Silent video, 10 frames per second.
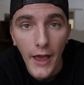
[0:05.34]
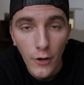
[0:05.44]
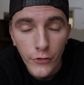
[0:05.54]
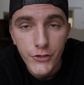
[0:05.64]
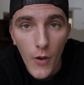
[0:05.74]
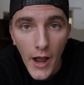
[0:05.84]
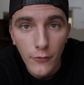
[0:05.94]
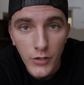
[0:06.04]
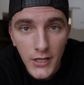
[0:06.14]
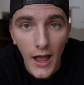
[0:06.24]
And also, I
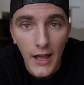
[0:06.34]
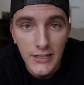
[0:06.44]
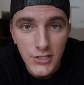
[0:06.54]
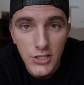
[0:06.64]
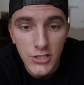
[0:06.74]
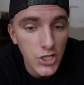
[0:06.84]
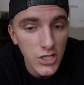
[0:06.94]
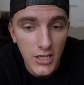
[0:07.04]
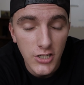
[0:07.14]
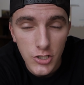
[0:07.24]
realized
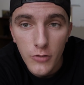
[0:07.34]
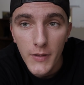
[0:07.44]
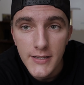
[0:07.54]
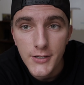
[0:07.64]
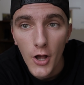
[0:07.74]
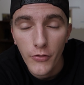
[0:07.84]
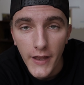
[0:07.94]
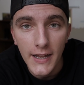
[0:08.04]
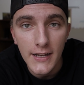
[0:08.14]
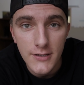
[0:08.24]
just like 2 minutes ago
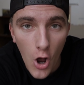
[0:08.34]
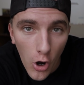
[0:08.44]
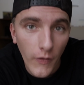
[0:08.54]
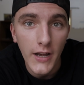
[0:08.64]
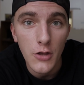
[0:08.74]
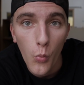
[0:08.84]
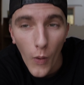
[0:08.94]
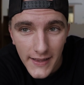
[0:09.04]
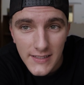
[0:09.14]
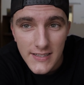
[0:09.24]
that it is already
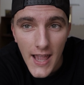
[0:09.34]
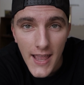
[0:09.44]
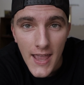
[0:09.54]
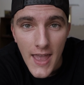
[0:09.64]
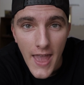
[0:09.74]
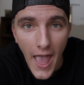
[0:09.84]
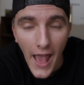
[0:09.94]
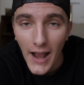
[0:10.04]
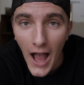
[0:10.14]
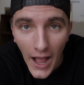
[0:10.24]
Wednesday
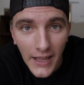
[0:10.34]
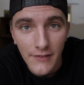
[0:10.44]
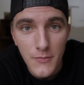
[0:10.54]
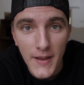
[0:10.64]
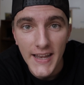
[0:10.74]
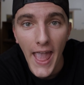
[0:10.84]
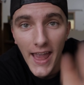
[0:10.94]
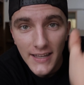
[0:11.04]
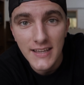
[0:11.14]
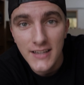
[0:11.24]
and I haven't made
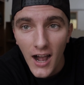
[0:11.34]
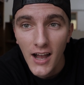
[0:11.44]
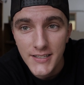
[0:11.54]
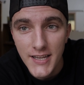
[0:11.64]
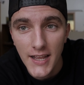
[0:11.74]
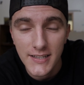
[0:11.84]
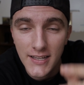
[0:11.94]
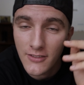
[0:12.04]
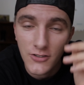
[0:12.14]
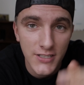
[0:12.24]
any content,
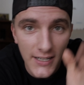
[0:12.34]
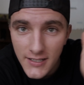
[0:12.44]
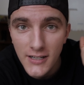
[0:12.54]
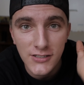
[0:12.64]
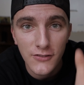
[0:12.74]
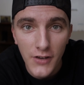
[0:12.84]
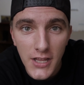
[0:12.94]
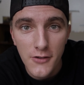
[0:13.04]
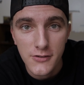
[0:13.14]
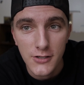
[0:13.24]
either TikToks or
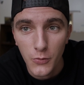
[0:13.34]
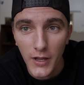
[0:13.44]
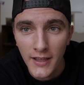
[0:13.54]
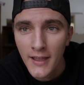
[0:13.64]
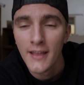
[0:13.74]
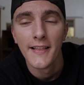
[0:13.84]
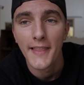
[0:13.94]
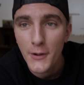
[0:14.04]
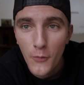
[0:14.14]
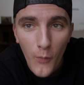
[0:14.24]
videos this week.
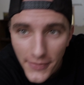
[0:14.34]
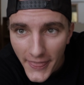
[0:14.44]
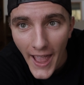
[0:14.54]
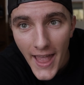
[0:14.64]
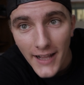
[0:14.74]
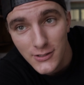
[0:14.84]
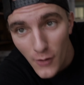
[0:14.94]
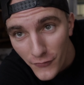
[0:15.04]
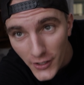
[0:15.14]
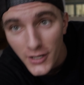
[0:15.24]
Like, what the heck?
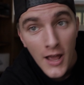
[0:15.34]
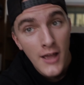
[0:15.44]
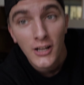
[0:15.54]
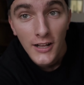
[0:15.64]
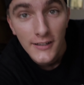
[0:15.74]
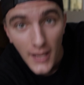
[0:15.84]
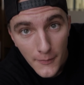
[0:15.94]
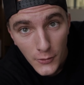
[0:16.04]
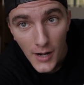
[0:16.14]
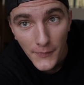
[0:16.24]
So I figured,
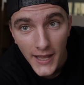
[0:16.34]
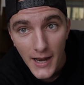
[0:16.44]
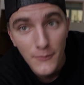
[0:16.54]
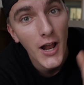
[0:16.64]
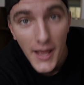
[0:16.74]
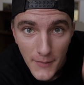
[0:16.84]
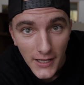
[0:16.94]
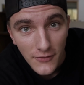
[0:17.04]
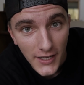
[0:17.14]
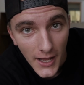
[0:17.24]
time to grab the camera and
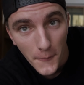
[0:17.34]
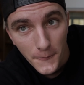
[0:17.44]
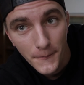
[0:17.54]
make a video.